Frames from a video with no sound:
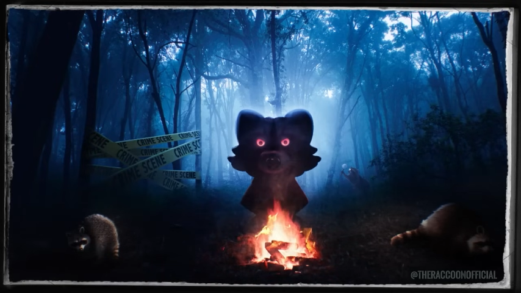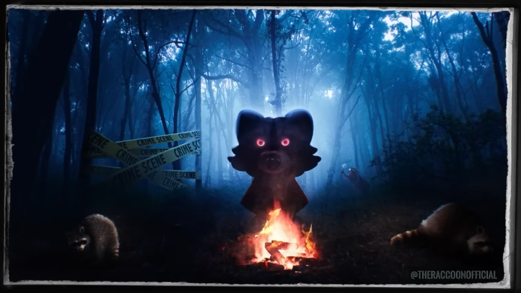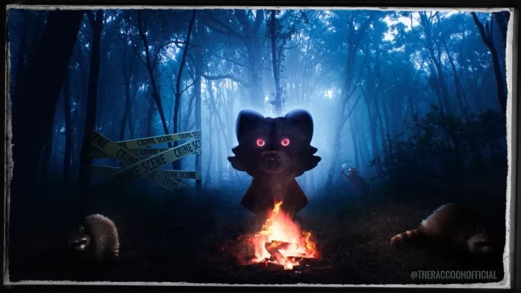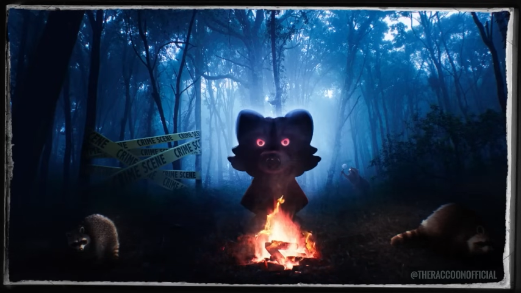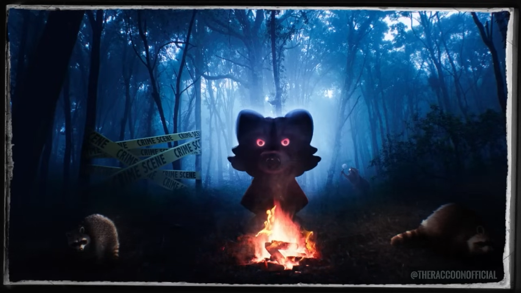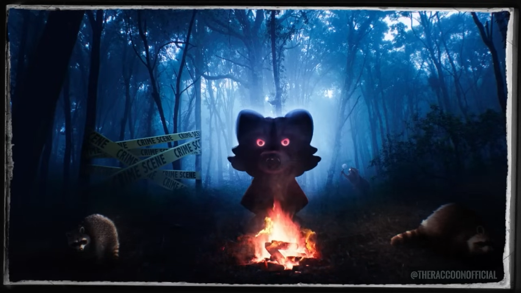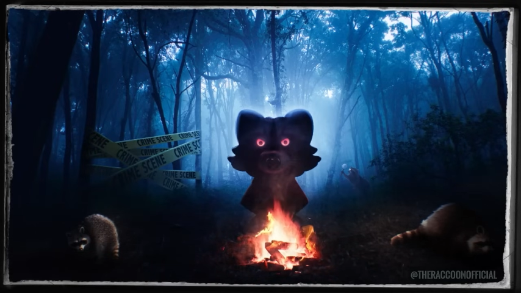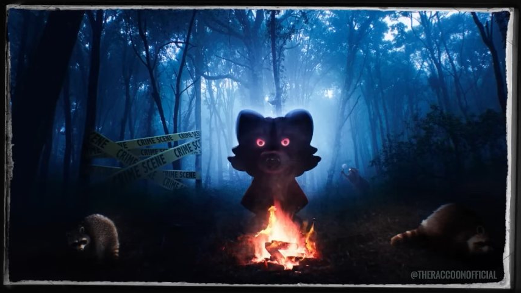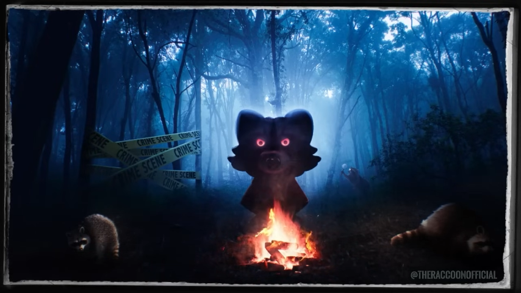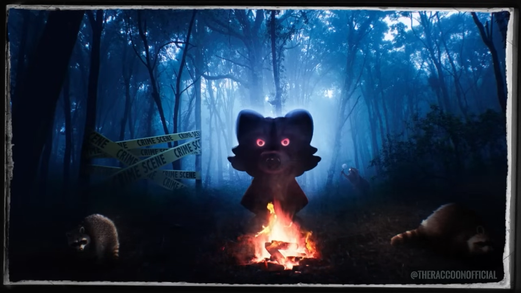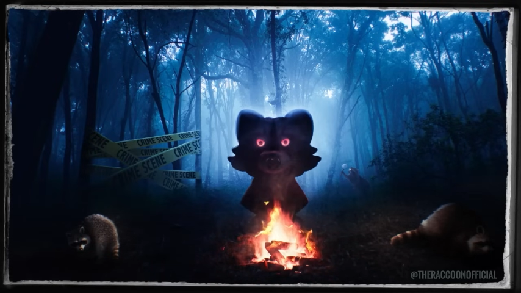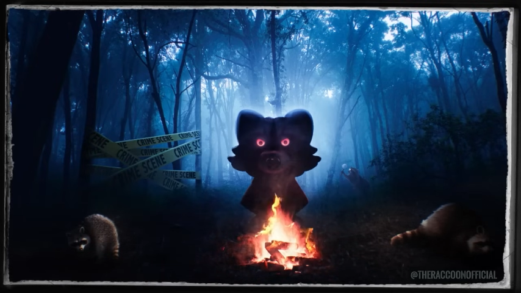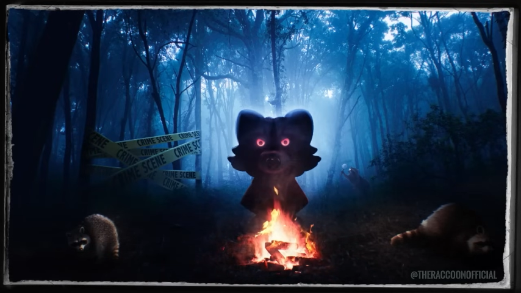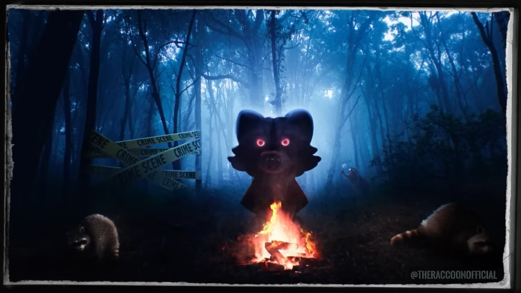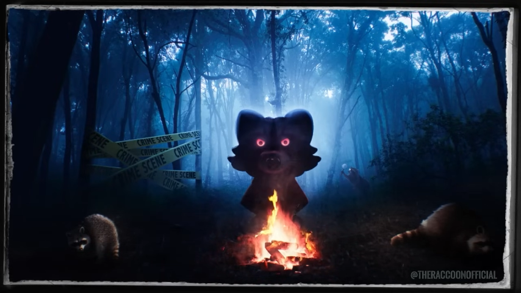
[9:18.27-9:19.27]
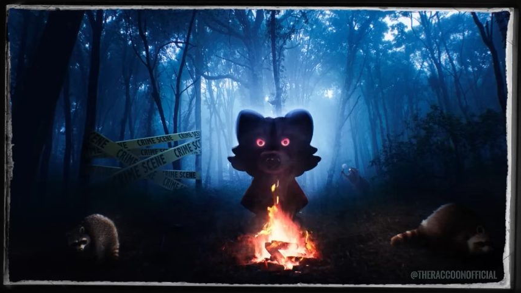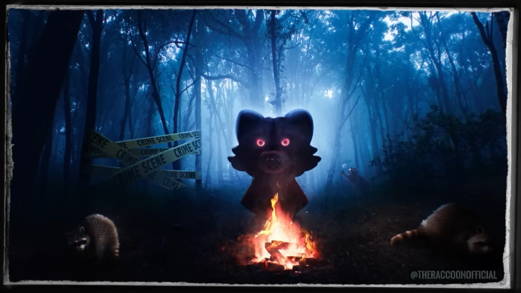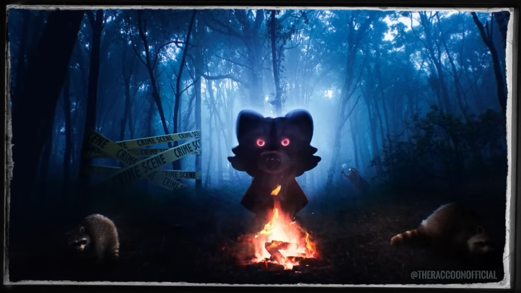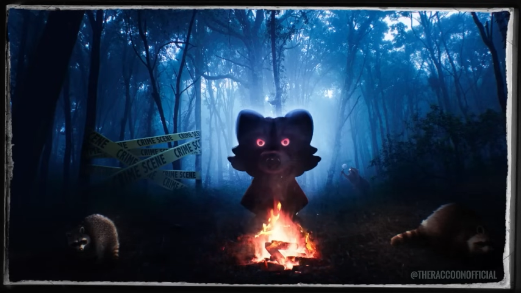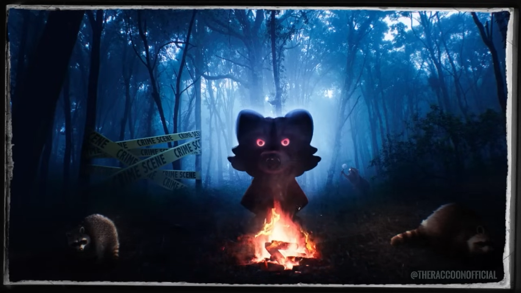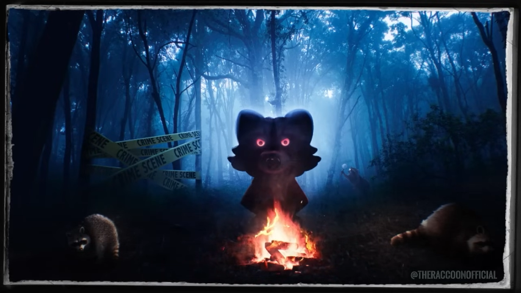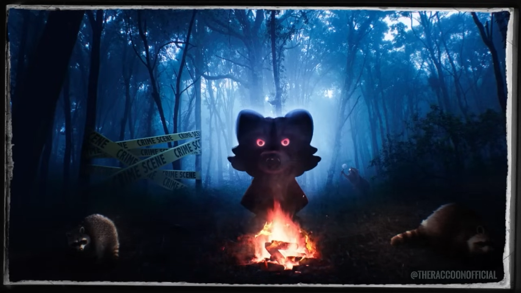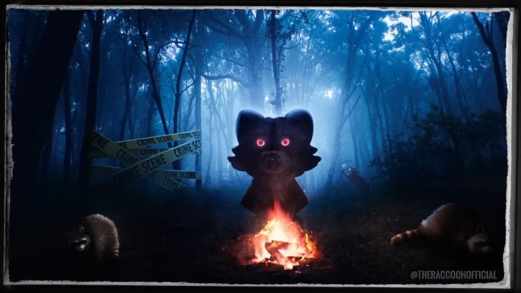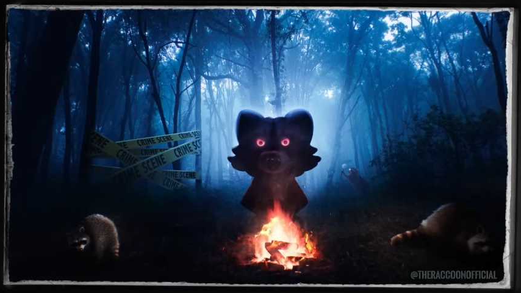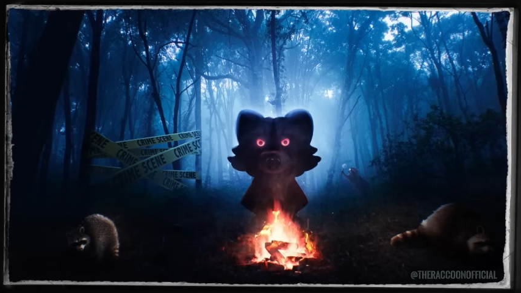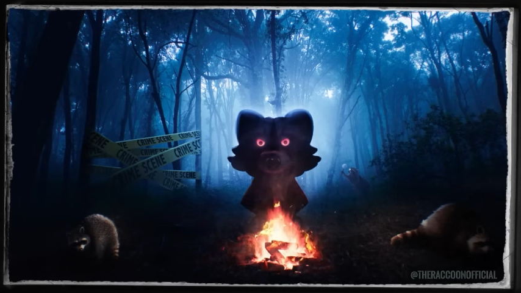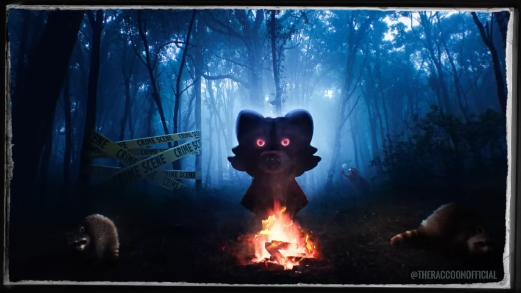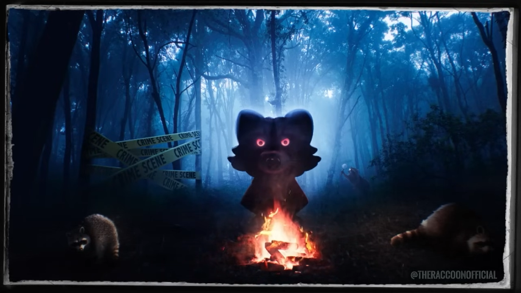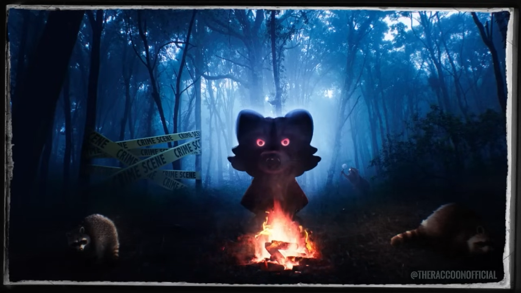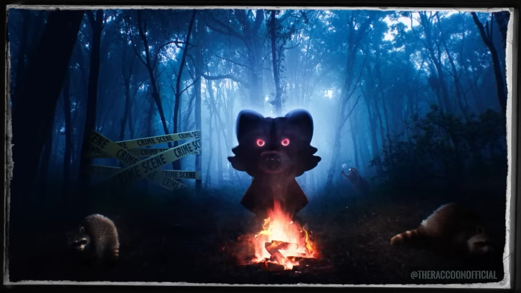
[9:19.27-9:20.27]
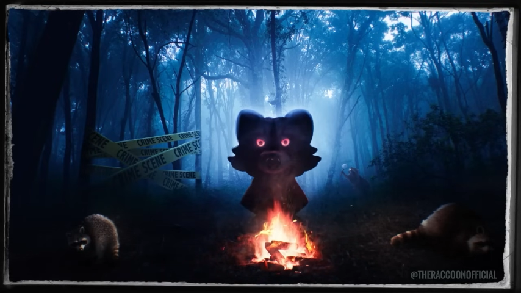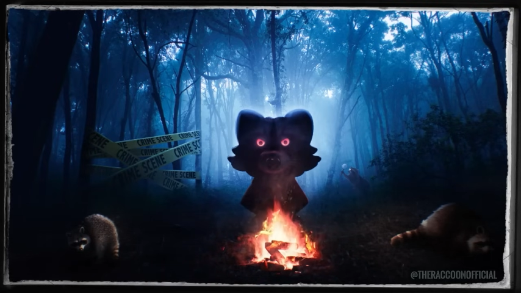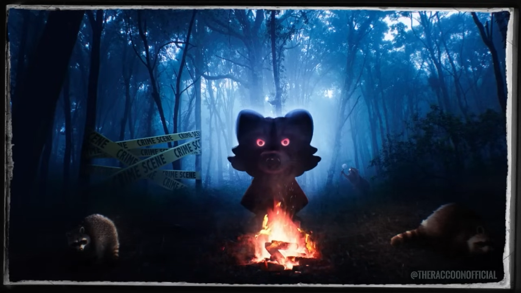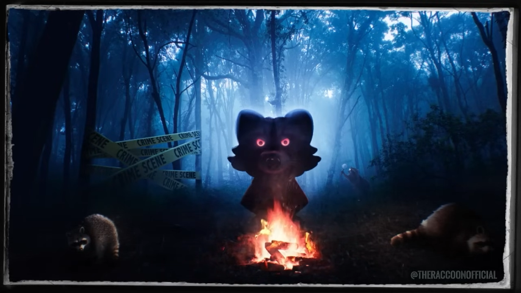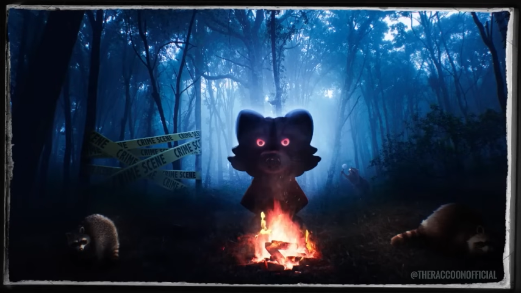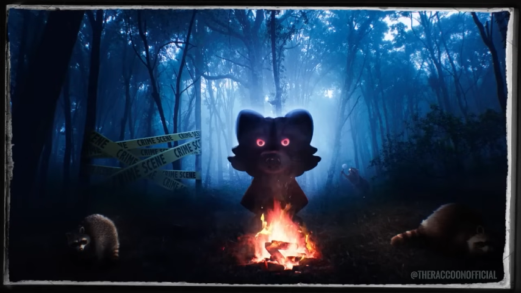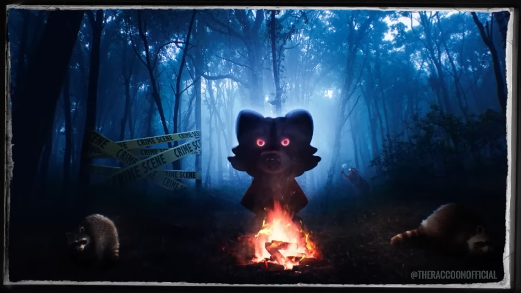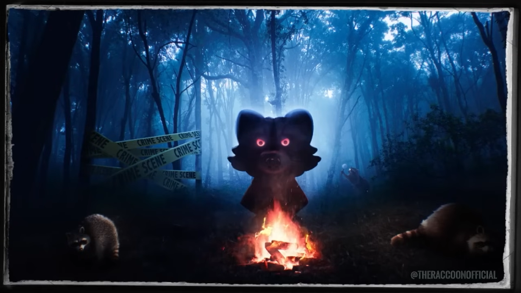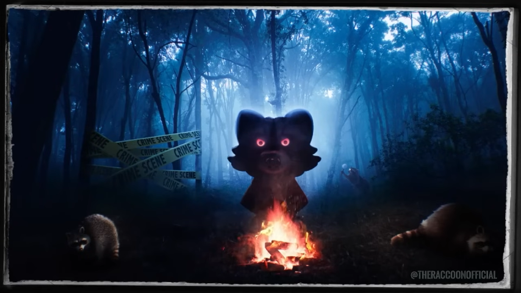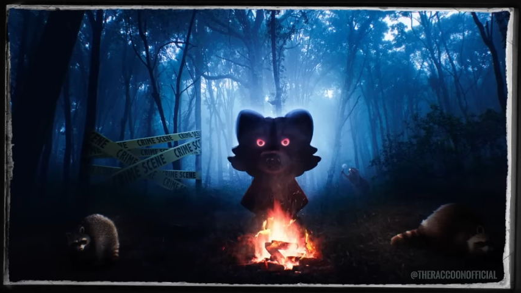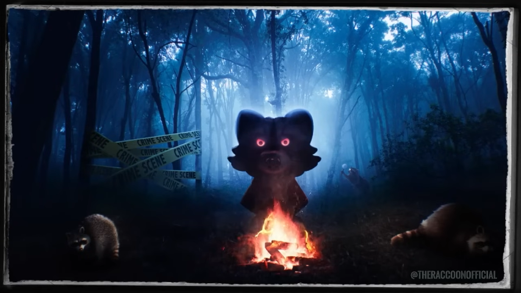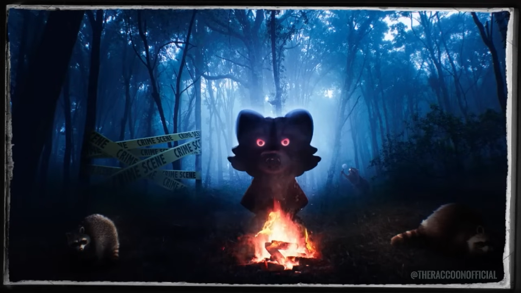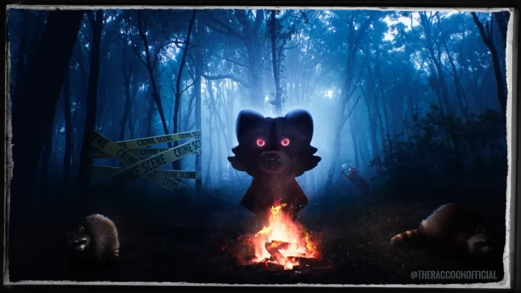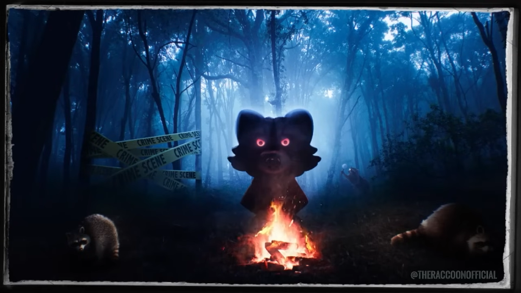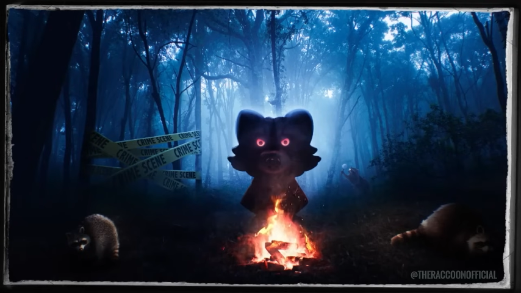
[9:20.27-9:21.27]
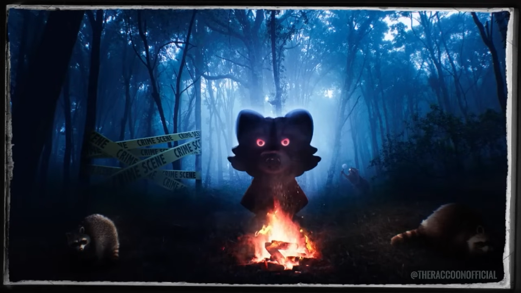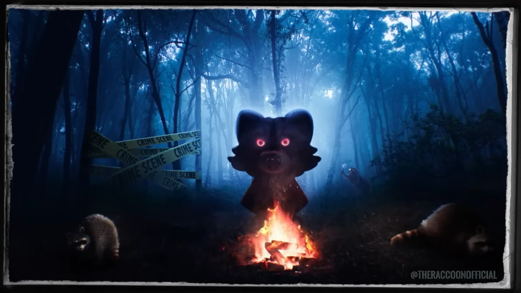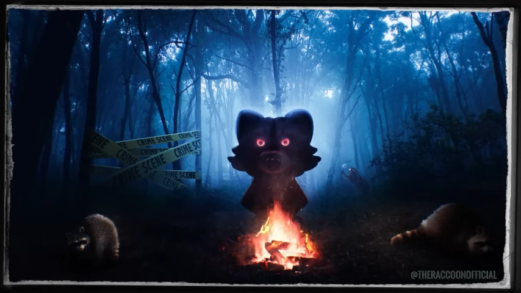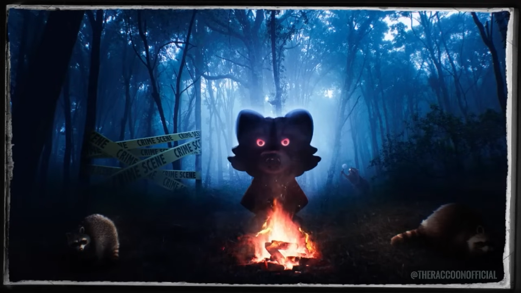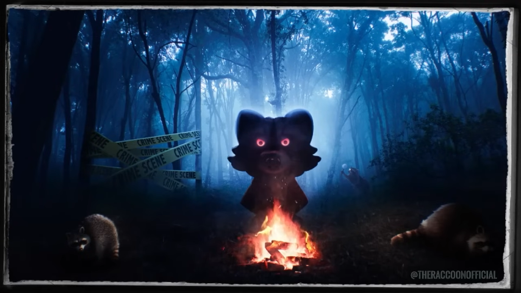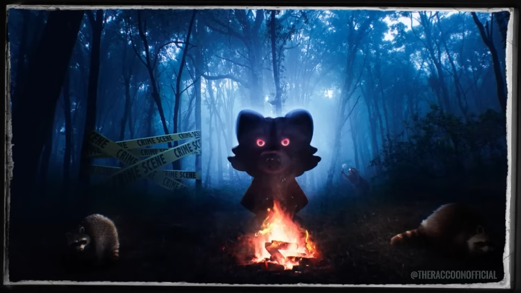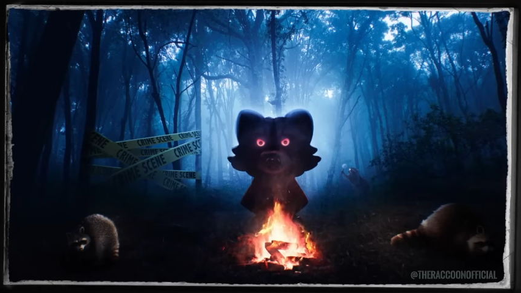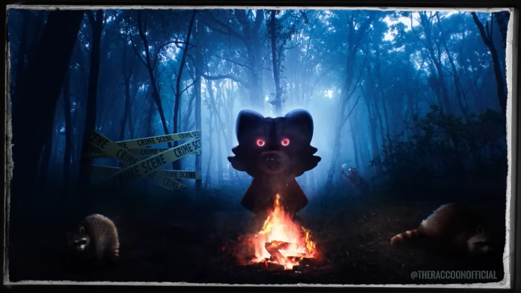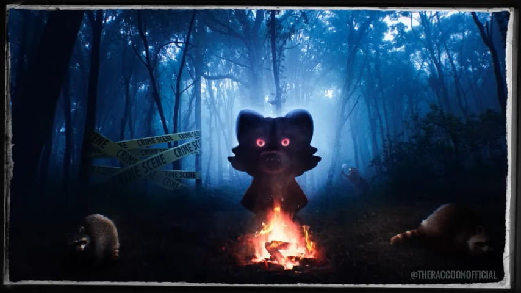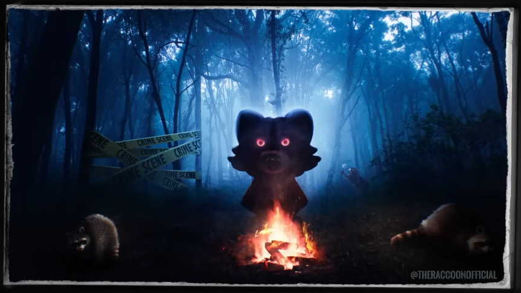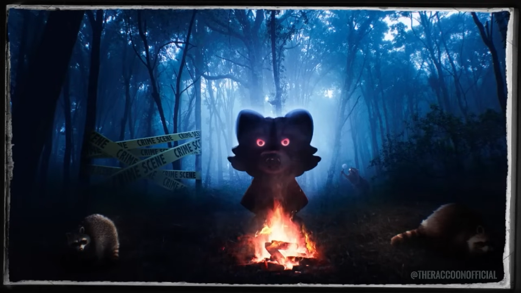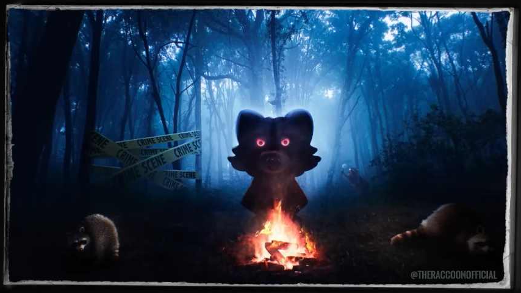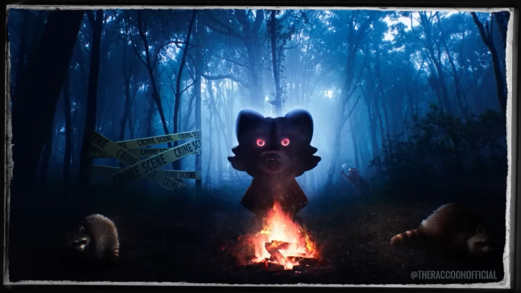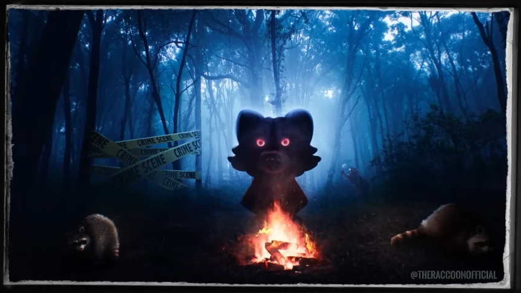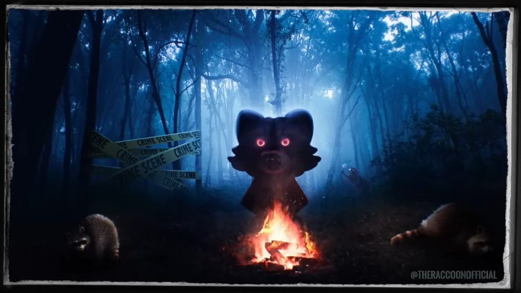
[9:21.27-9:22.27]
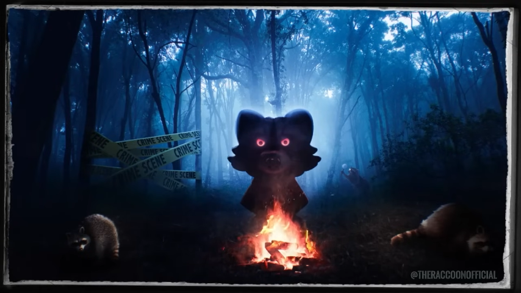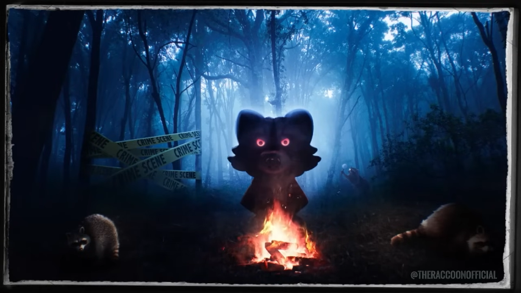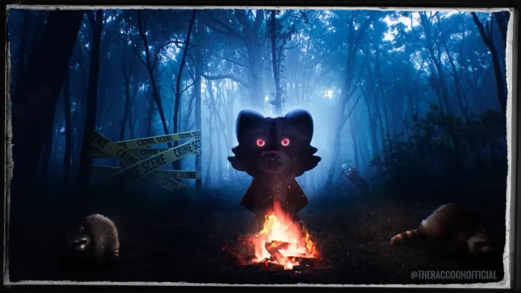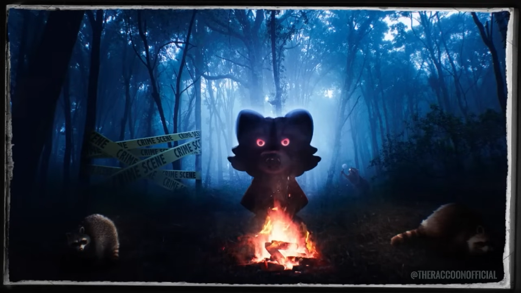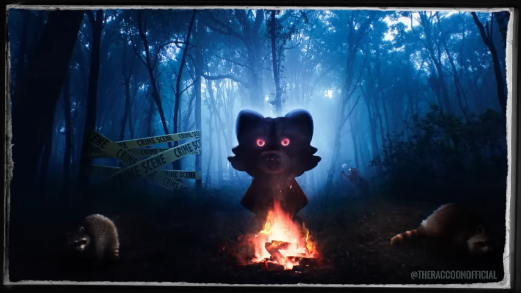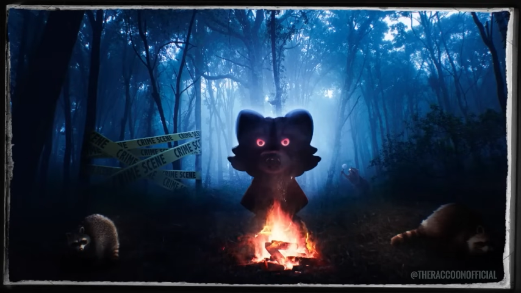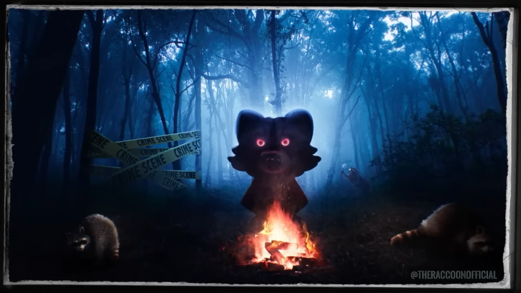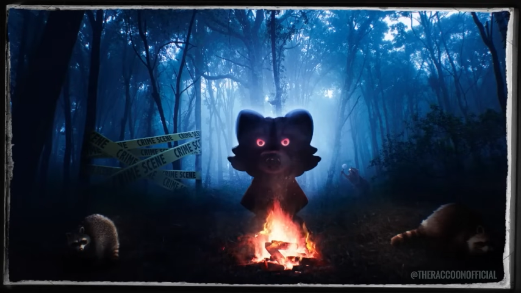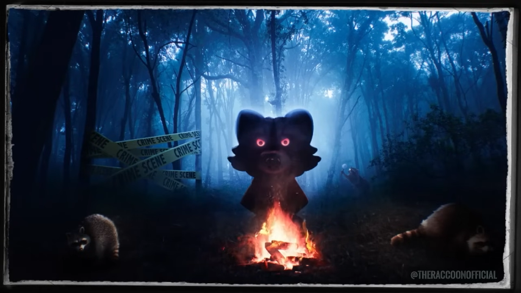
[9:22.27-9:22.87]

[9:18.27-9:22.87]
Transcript: Nobody's mouth can be seen.